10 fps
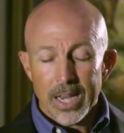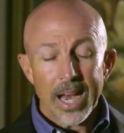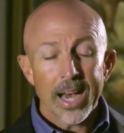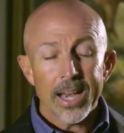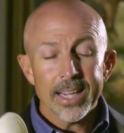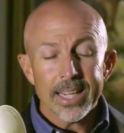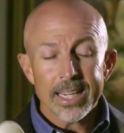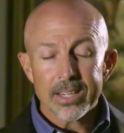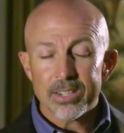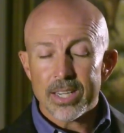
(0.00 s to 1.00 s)
I
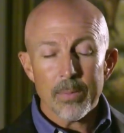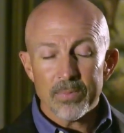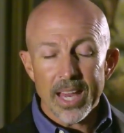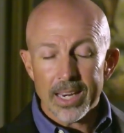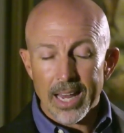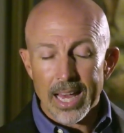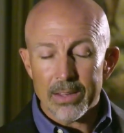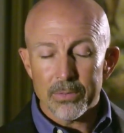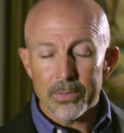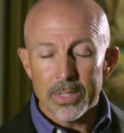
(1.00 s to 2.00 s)
accept that
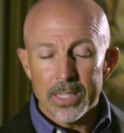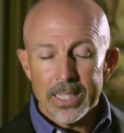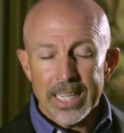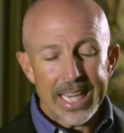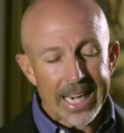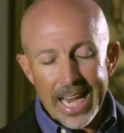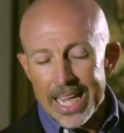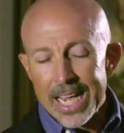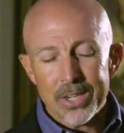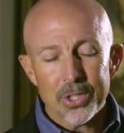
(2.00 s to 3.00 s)
life and I
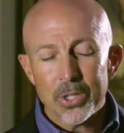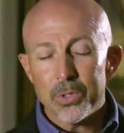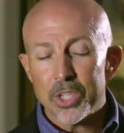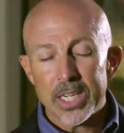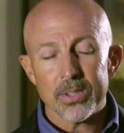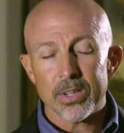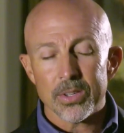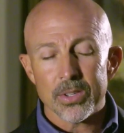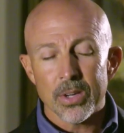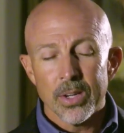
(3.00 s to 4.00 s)
ask you,
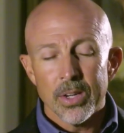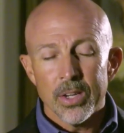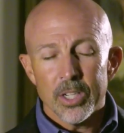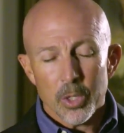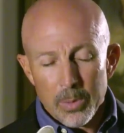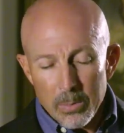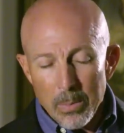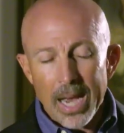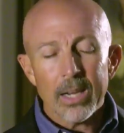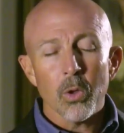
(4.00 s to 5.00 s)
Jesus, to be
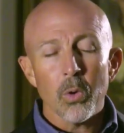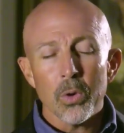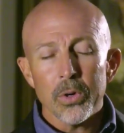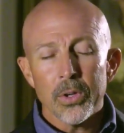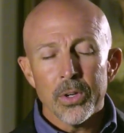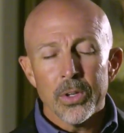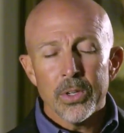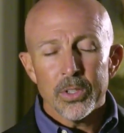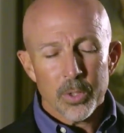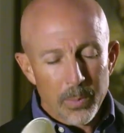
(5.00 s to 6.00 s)
my Lord
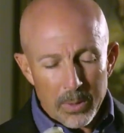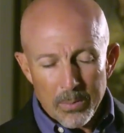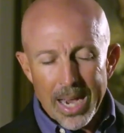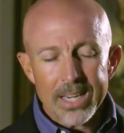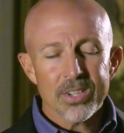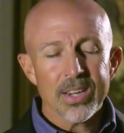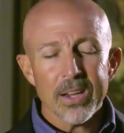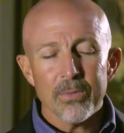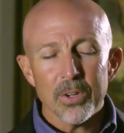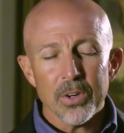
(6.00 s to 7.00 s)
to be my
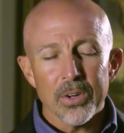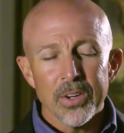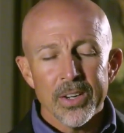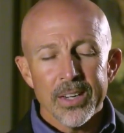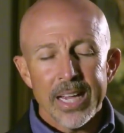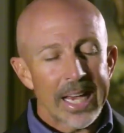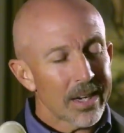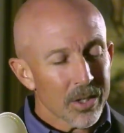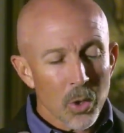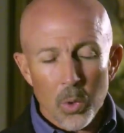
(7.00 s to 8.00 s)
Savior, and
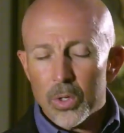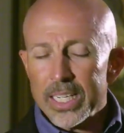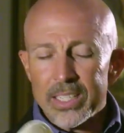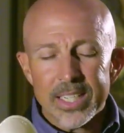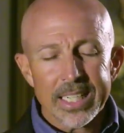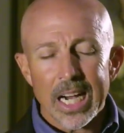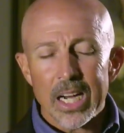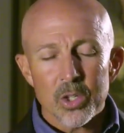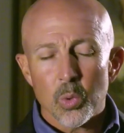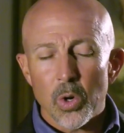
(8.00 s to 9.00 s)
according to
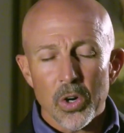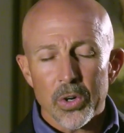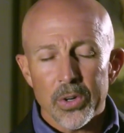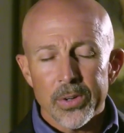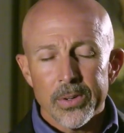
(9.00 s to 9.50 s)
God's Word,